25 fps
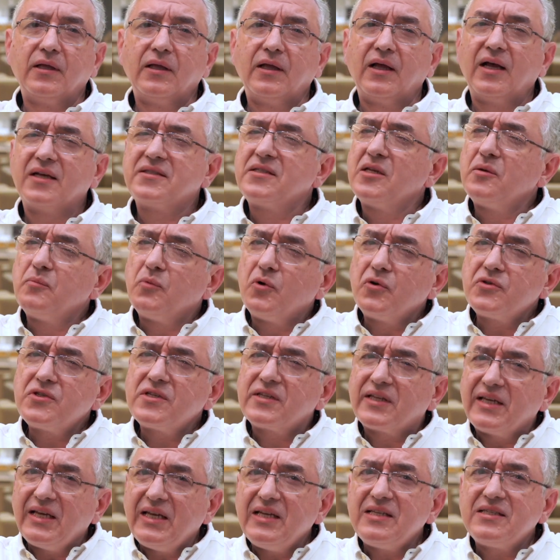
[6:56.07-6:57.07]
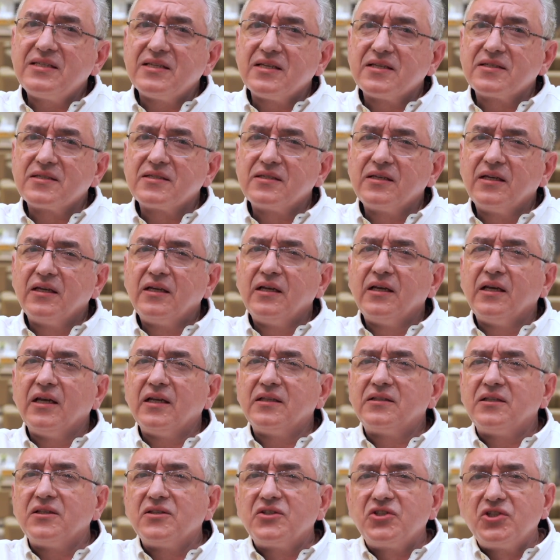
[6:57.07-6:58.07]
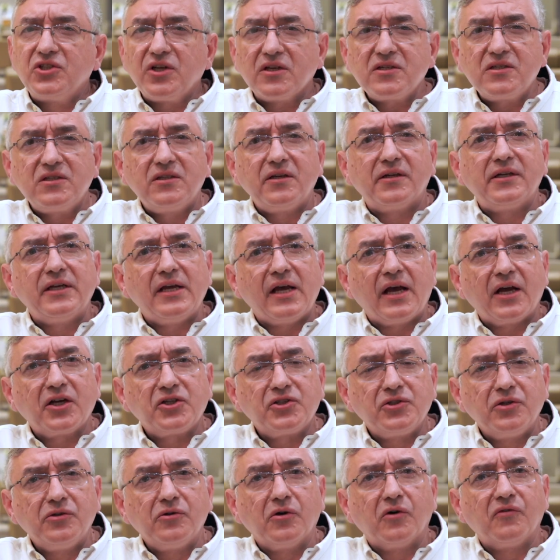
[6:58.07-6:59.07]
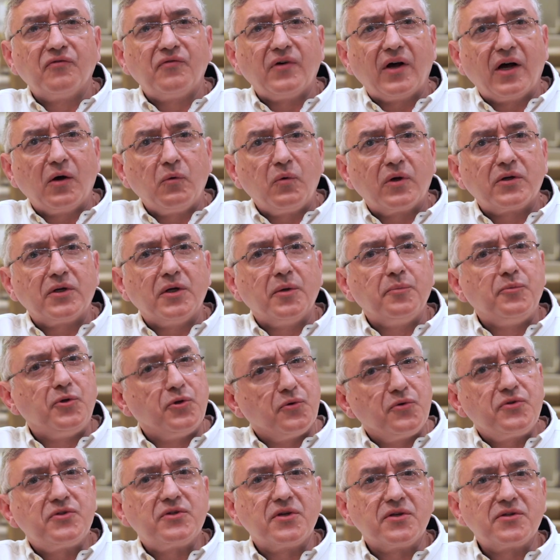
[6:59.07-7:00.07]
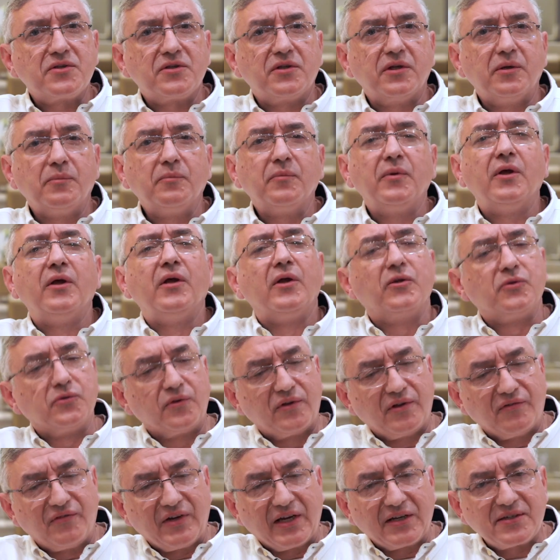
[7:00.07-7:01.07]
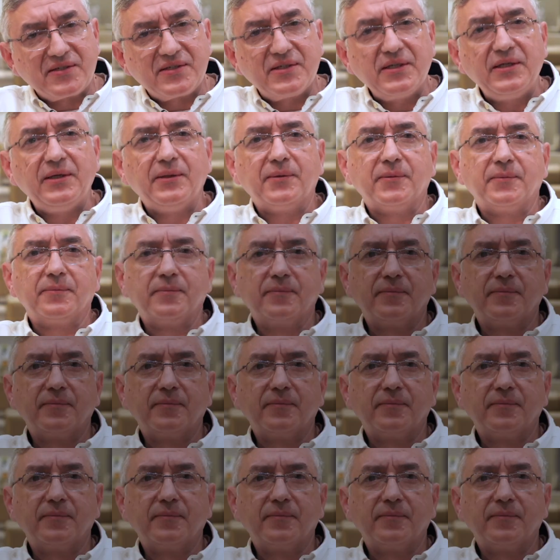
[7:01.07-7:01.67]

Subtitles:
as in most cases, it is just the reaction of our immune system to the vaccine.